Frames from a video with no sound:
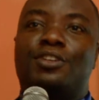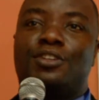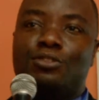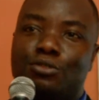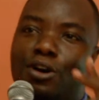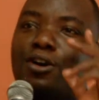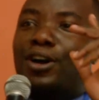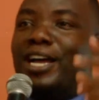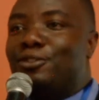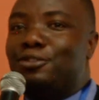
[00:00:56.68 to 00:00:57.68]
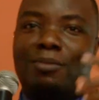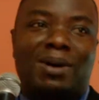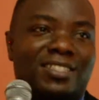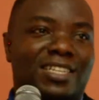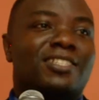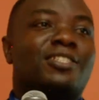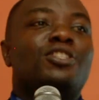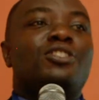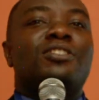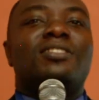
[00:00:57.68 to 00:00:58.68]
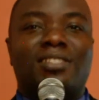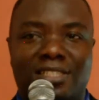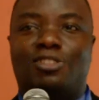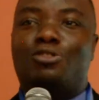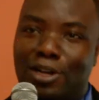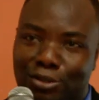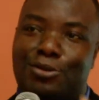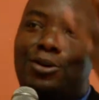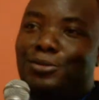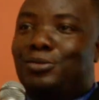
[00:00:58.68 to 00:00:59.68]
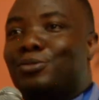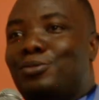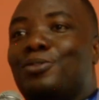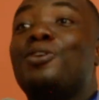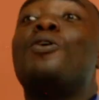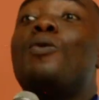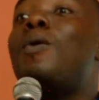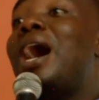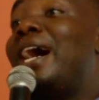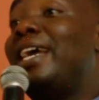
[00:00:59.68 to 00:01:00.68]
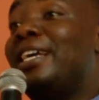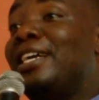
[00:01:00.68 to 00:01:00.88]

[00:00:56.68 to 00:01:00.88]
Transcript: You go and do your masters. Still, you want to go to school. Why?